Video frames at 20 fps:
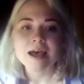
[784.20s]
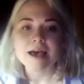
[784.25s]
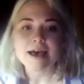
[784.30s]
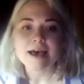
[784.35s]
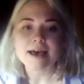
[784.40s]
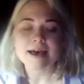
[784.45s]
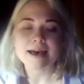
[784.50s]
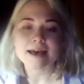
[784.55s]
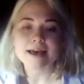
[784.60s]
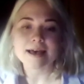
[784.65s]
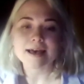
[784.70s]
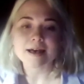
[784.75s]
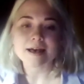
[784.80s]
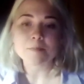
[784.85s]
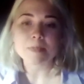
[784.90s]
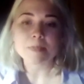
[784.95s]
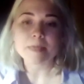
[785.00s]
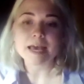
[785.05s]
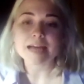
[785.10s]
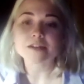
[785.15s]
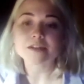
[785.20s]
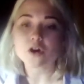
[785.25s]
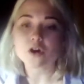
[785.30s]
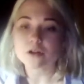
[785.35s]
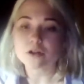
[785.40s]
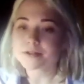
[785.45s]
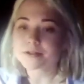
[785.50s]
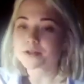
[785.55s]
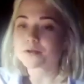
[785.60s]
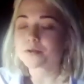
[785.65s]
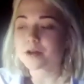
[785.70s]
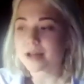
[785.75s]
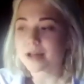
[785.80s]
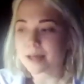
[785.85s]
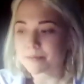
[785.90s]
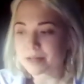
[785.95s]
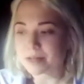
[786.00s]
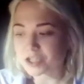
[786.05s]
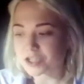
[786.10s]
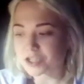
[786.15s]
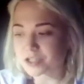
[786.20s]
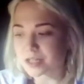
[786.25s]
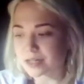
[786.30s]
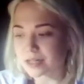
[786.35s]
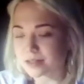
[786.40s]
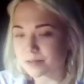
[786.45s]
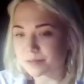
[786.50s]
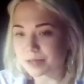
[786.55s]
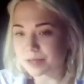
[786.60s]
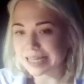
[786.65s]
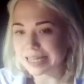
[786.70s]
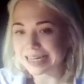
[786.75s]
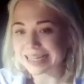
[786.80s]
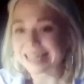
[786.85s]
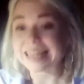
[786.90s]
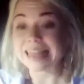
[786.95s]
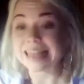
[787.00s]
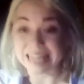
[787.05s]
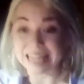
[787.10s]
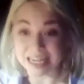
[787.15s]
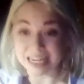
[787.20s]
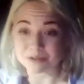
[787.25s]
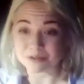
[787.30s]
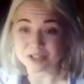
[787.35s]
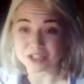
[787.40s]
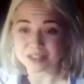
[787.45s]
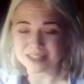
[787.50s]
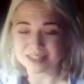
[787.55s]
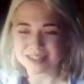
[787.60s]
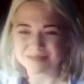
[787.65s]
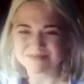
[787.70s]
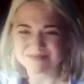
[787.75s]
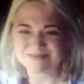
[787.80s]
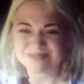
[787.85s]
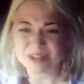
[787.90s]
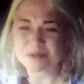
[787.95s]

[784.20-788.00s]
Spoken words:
And also what I mentioned at the beginning, languages.